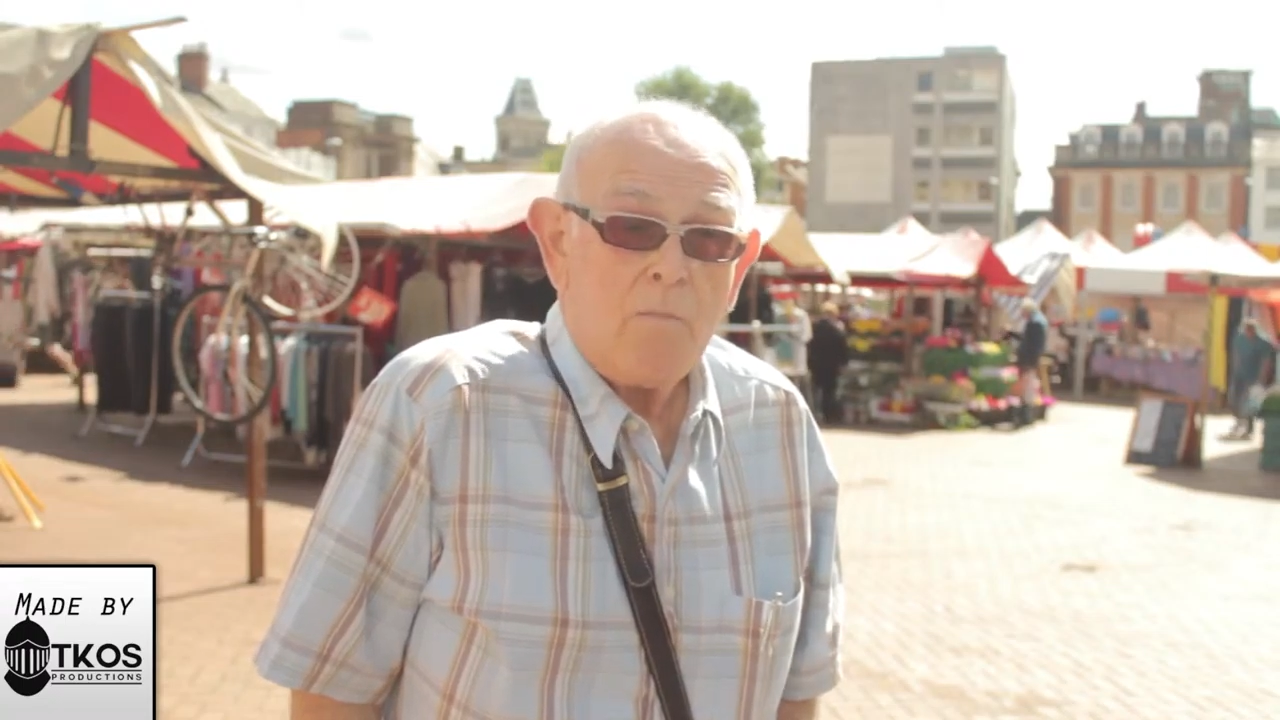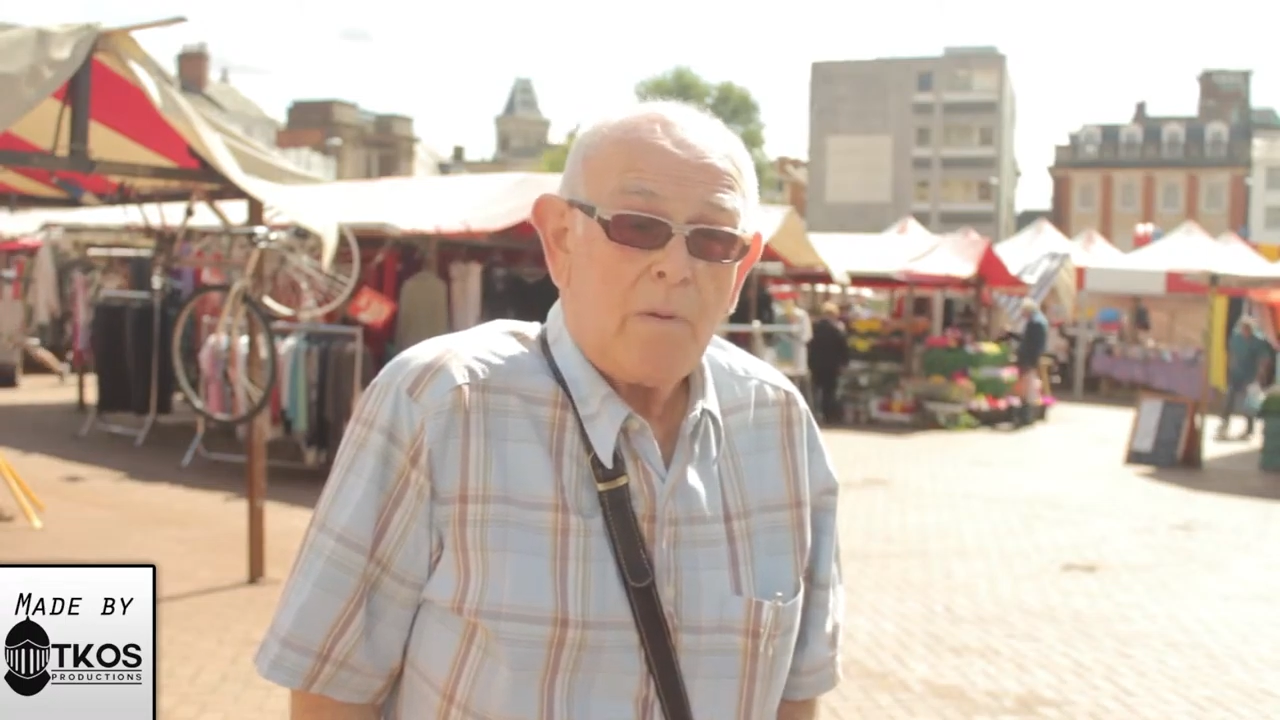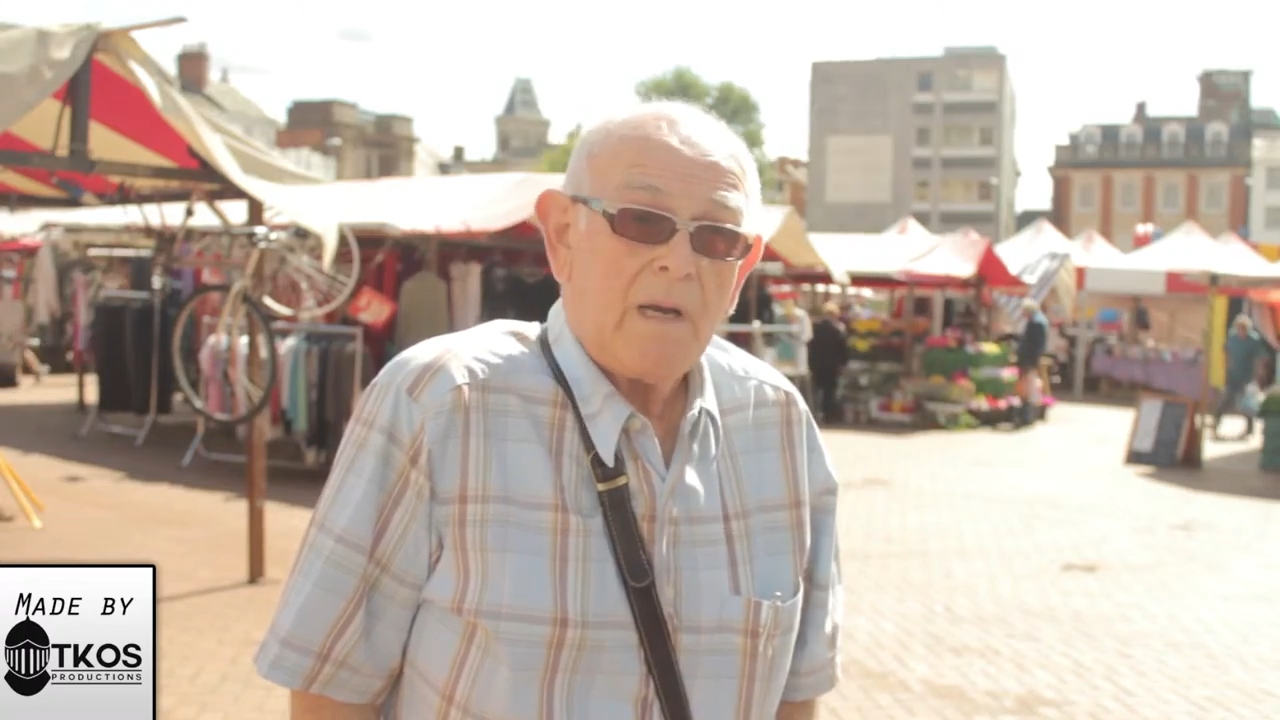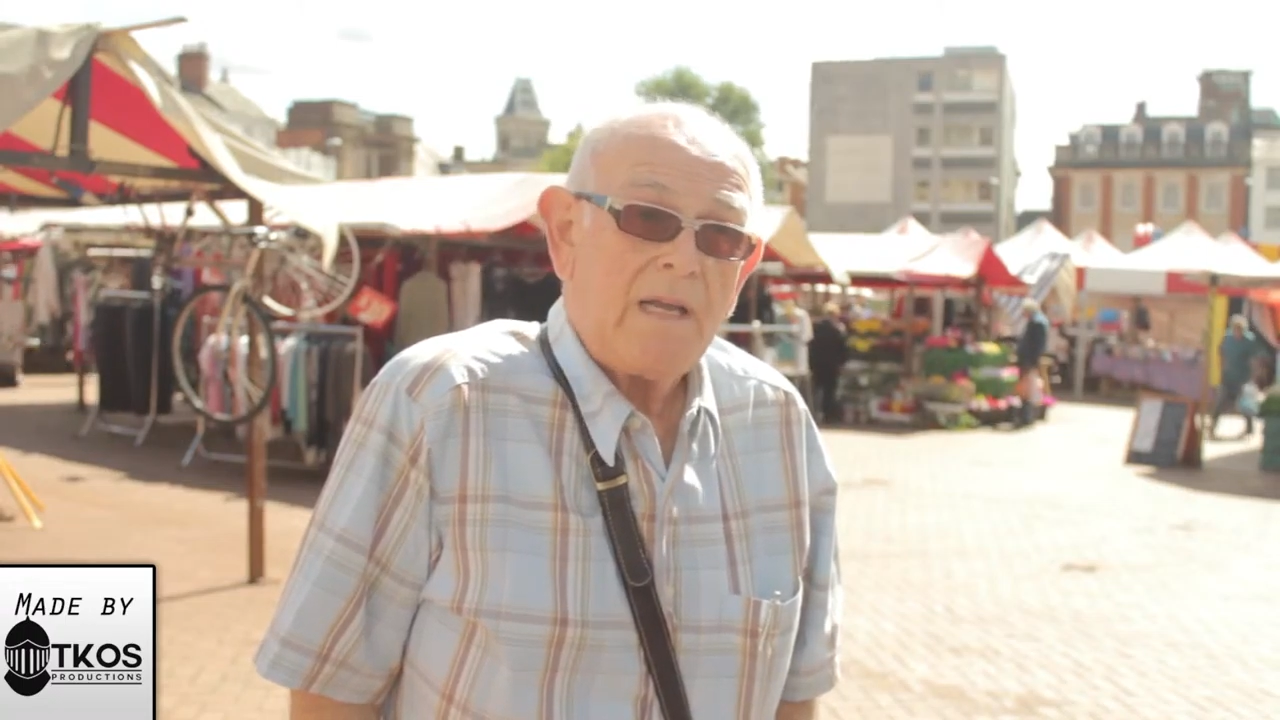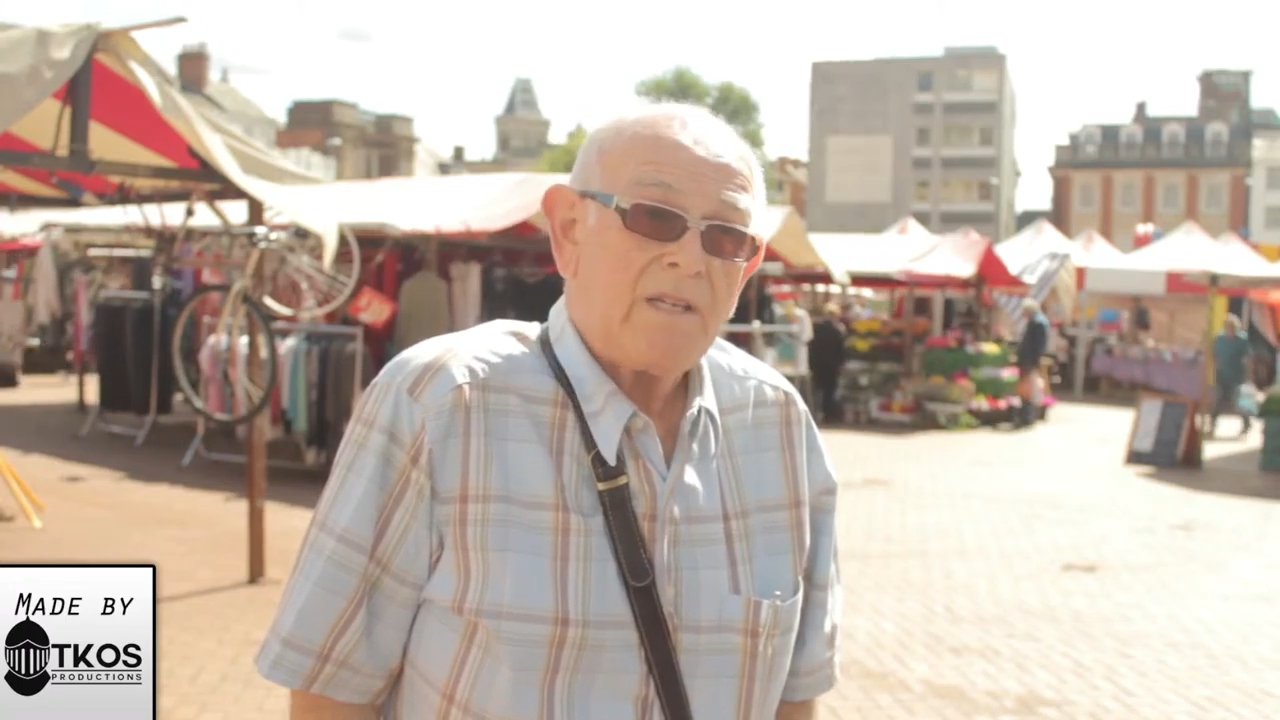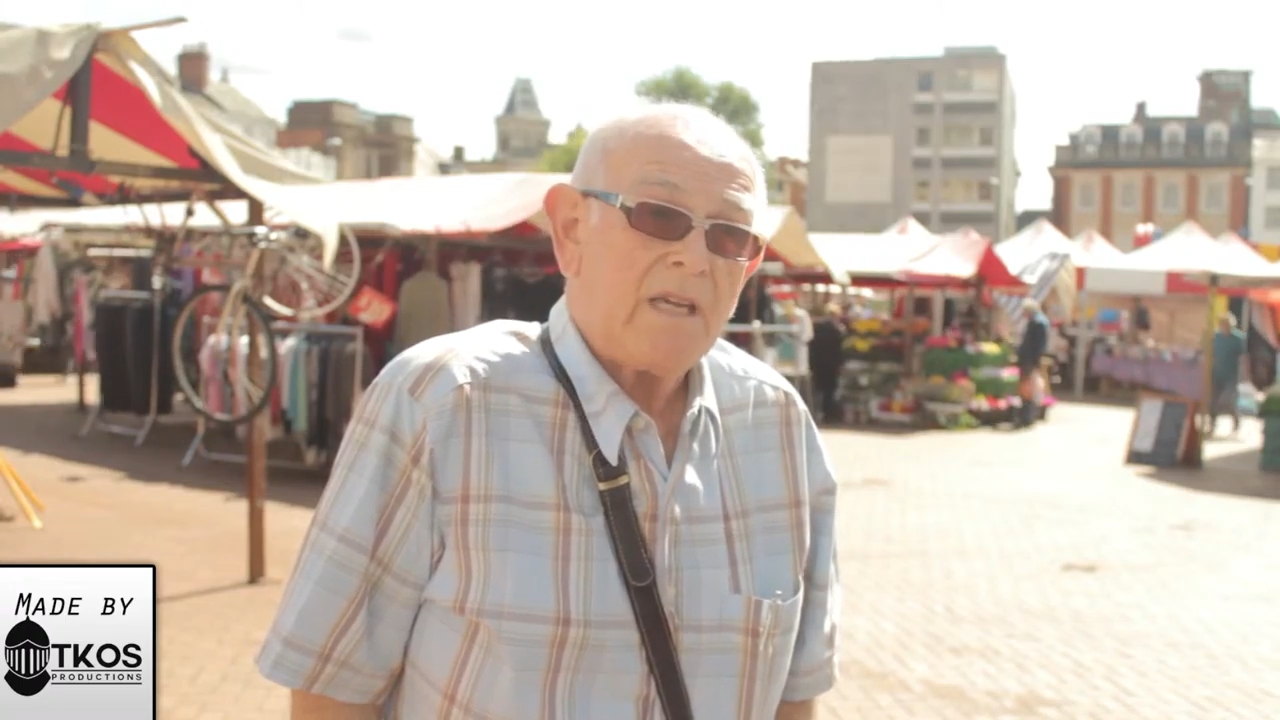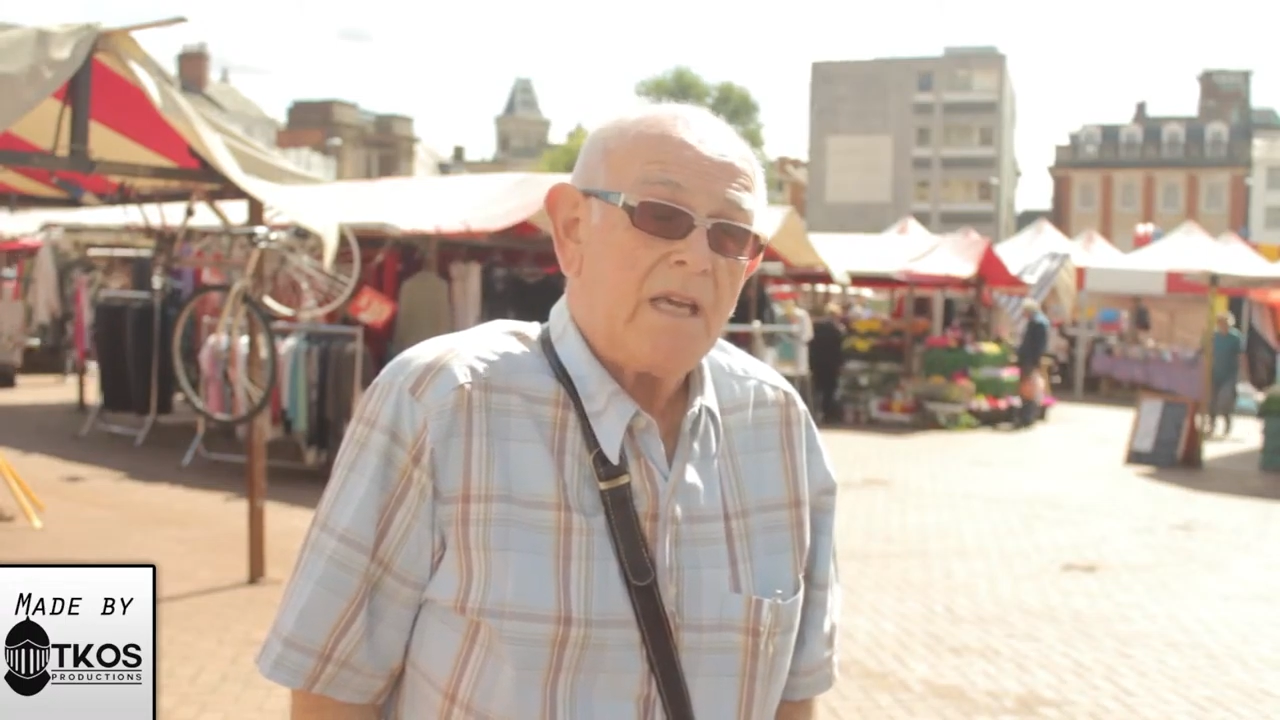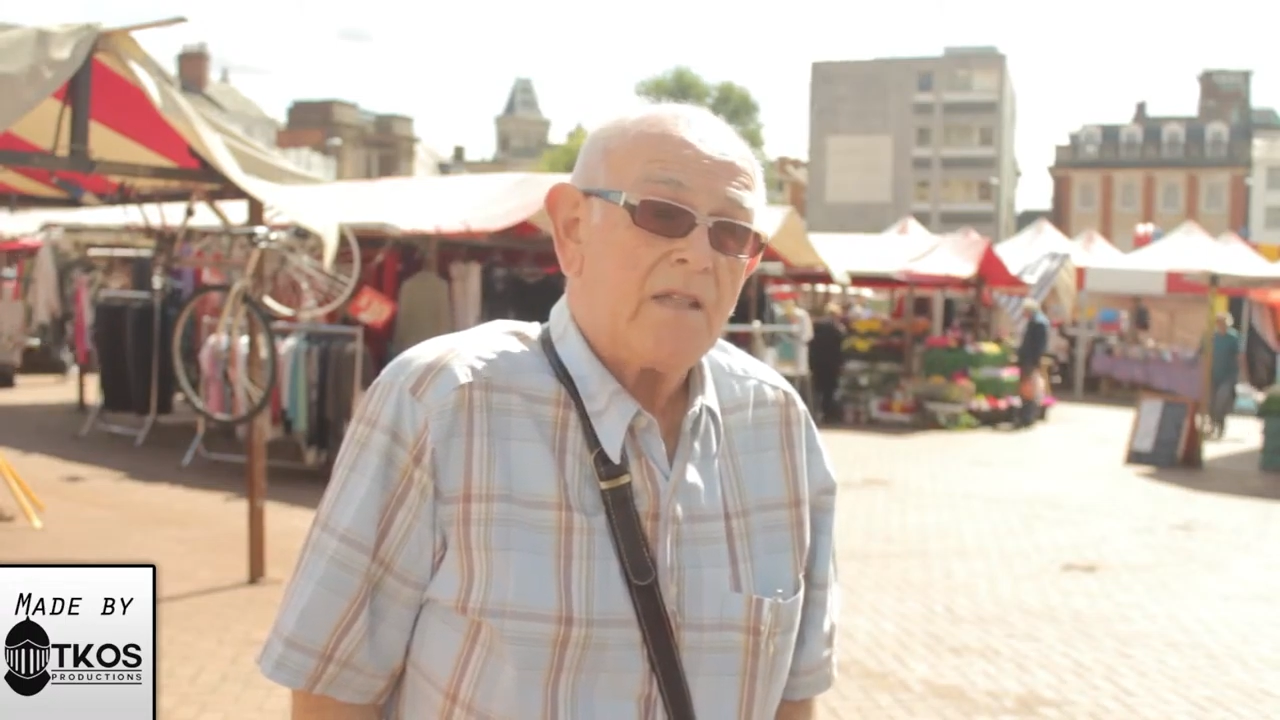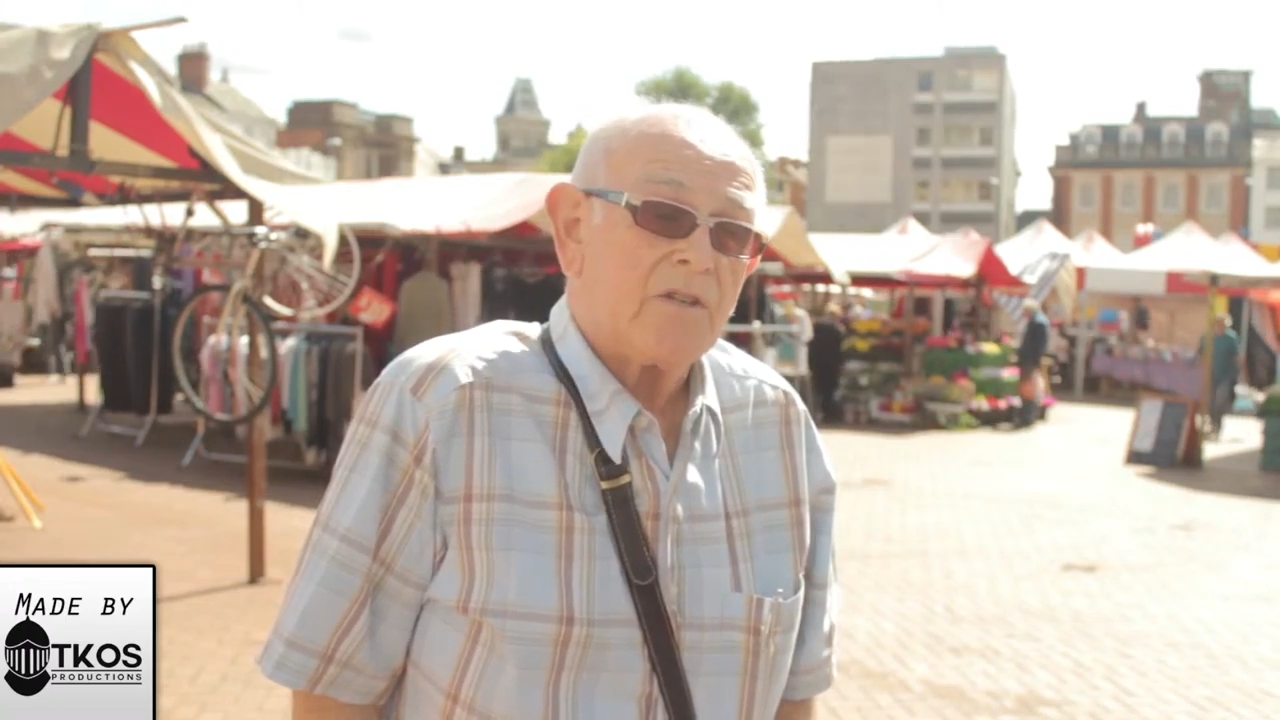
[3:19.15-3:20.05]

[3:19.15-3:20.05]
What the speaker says: policing in